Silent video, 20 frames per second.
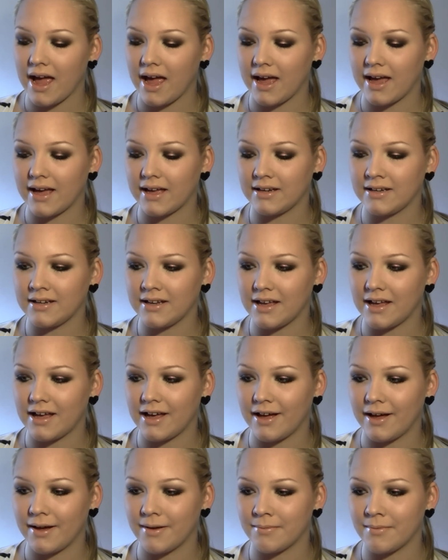and
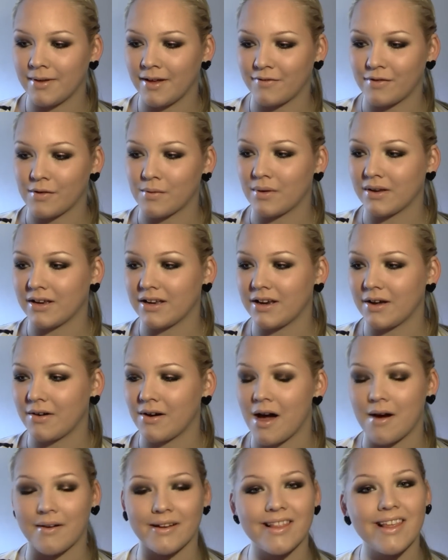um, if you want to
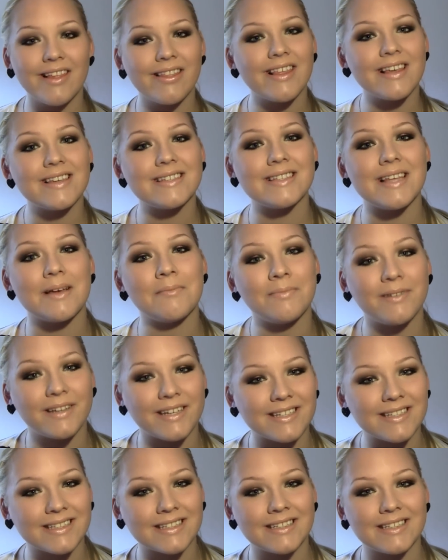know how I did this, then
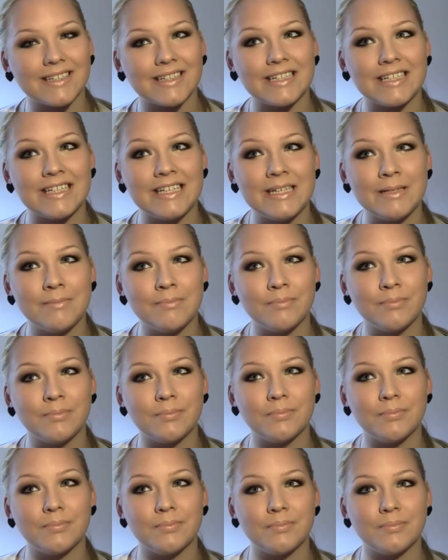please keep
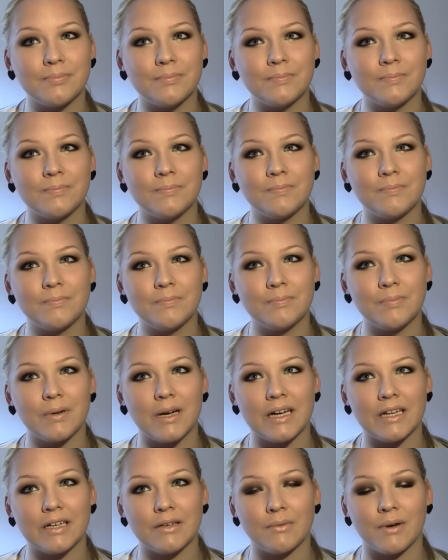
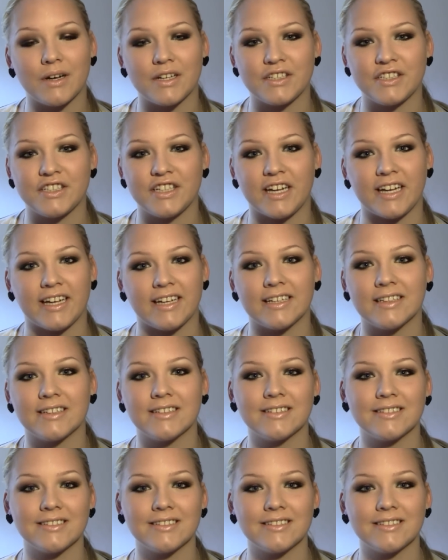on watching.